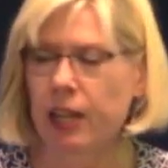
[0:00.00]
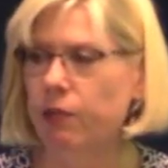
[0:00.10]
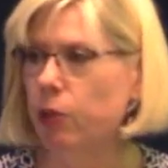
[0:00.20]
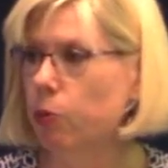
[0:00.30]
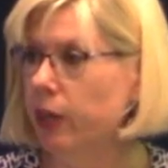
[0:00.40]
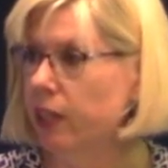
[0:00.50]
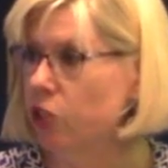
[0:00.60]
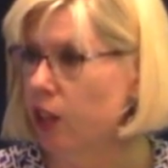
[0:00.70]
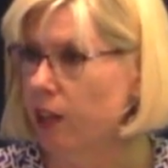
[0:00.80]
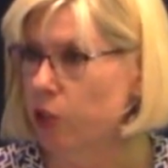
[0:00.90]
If you
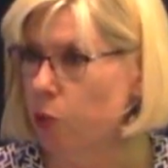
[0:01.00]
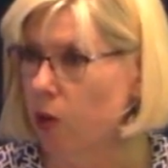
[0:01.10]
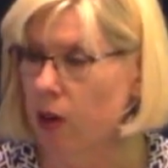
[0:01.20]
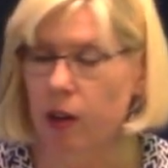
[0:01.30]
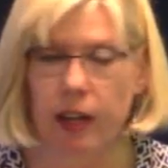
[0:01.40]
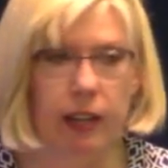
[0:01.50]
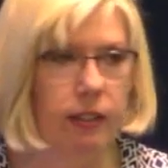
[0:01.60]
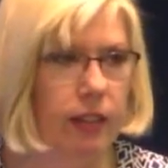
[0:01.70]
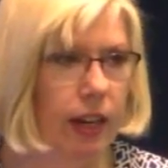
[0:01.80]
read Jon's work at